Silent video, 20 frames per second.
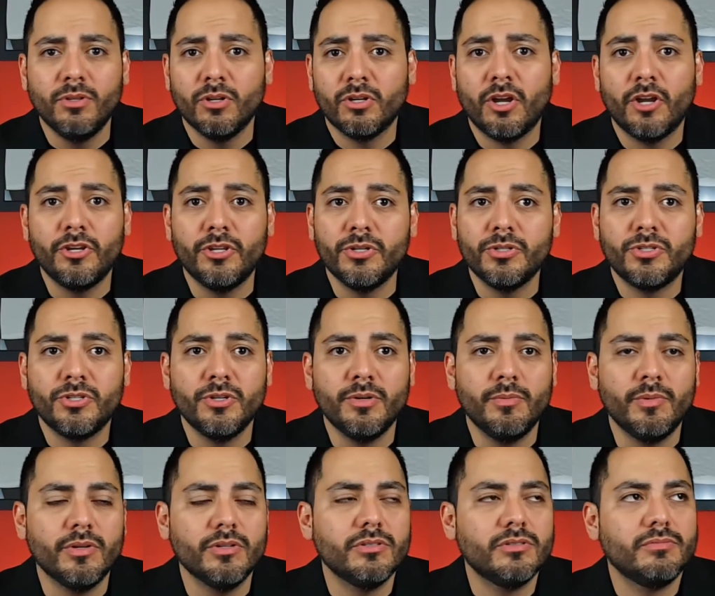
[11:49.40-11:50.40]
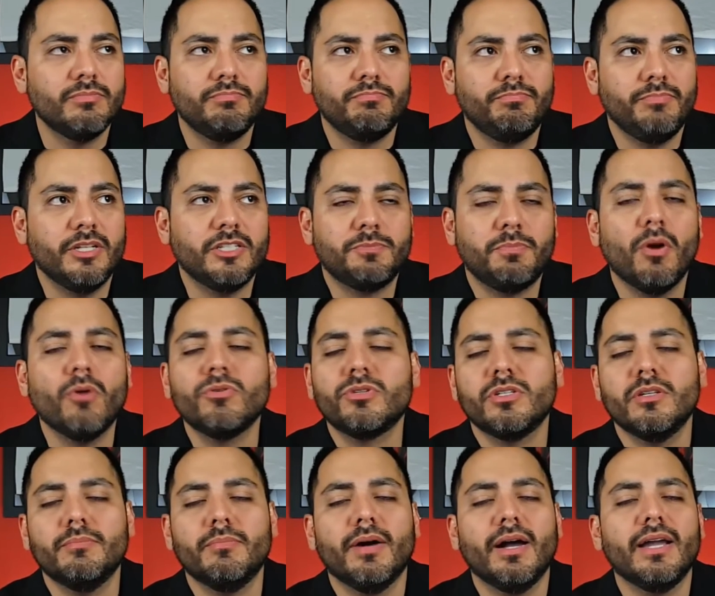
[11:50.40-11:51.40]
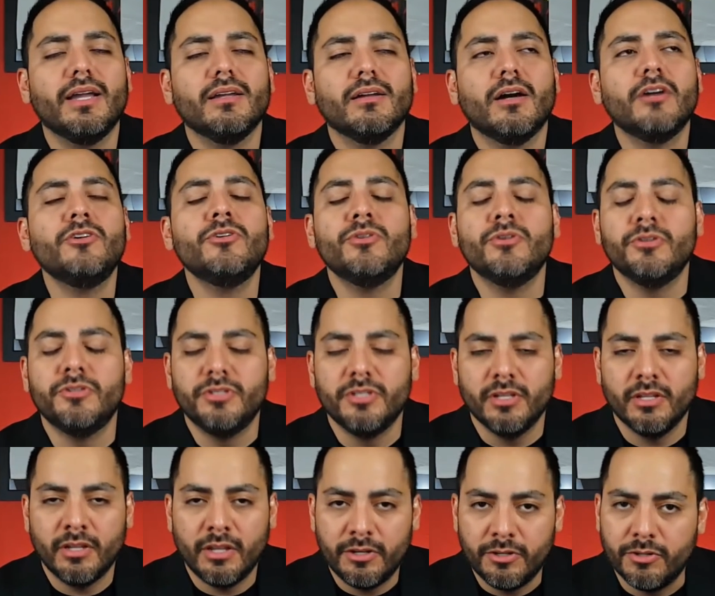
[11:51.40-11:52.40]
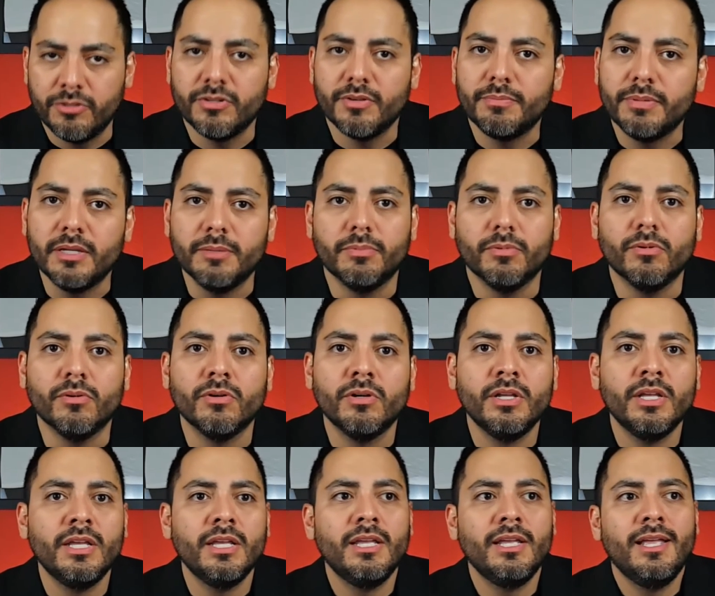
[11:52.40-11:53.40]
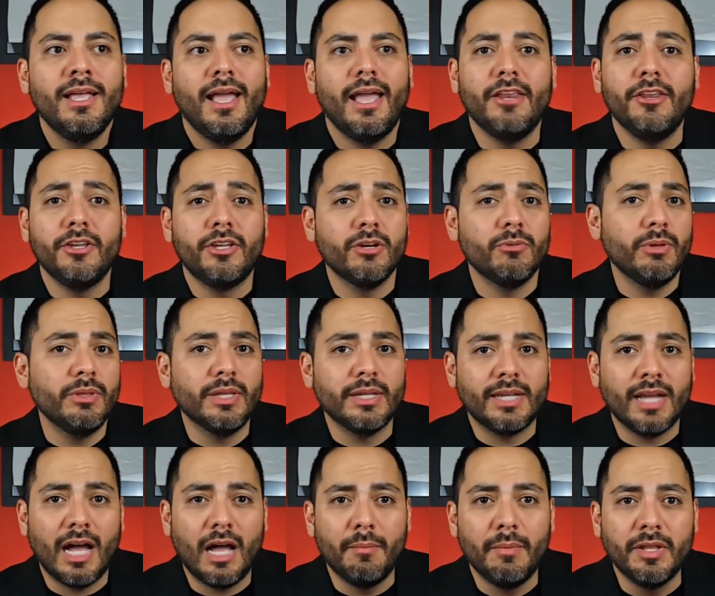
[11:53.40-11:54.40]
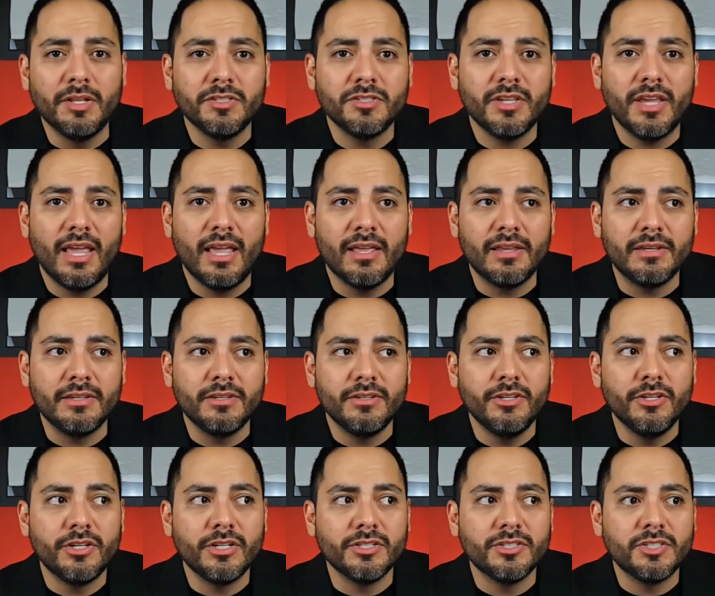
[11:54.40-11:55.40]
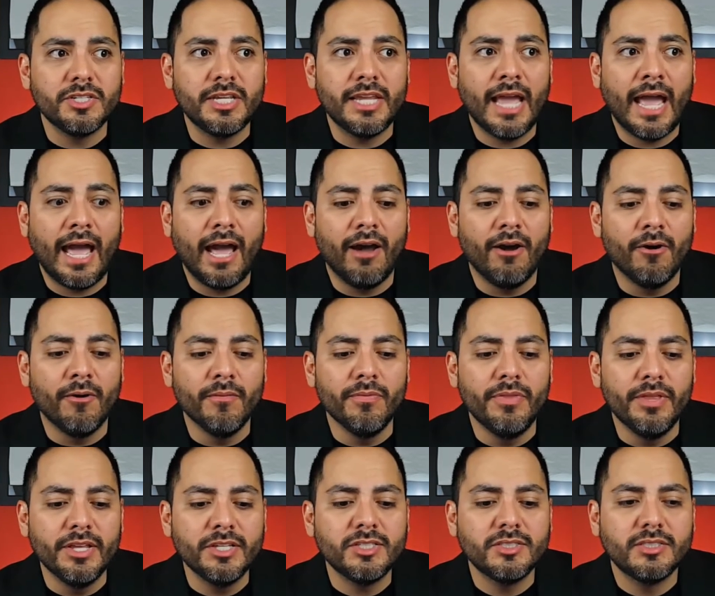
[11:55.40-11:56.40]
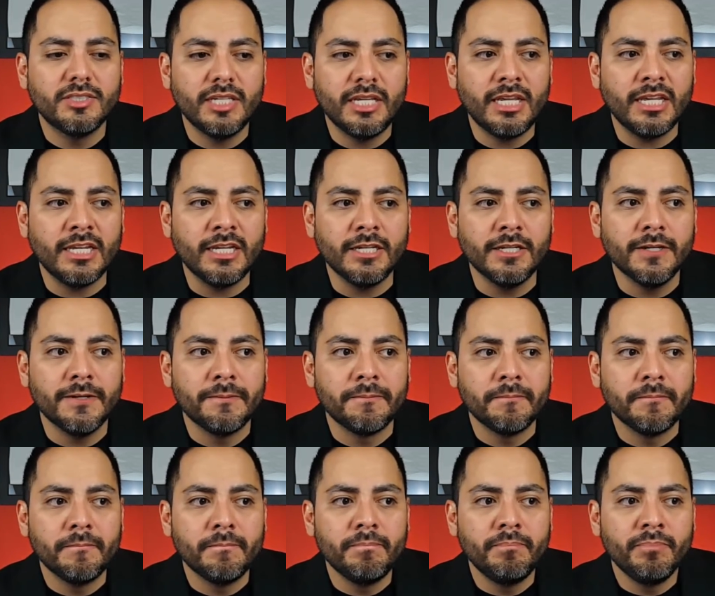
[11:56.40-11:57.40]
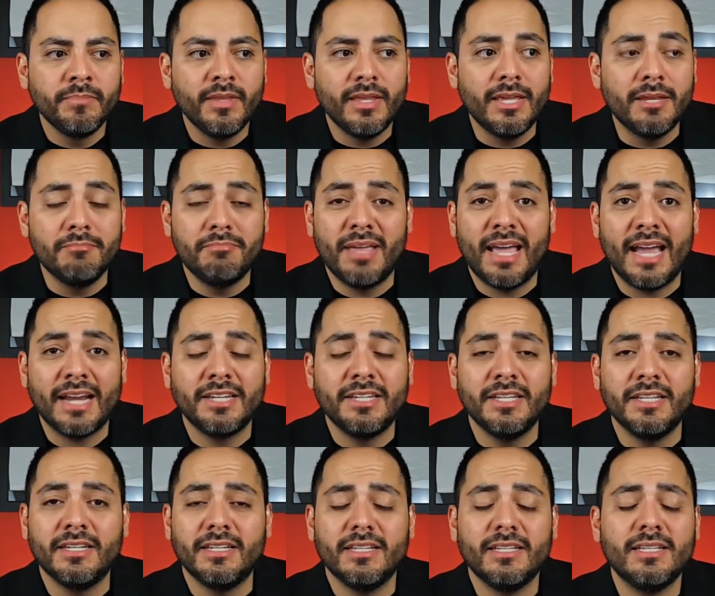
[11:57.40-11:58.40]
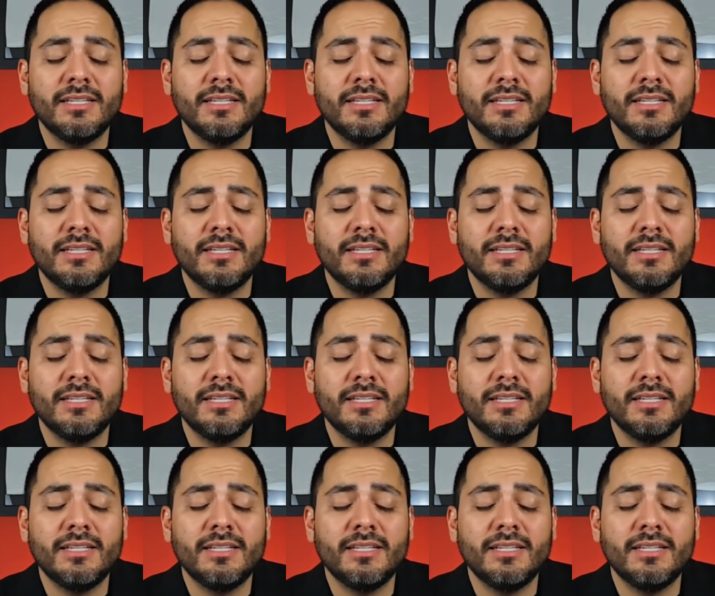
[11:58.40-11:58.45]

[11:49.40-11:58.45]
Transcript: look on YouTube, there's it's posted by hundreds and hundreds of people, and you can read the comments and you can see how this scene impacted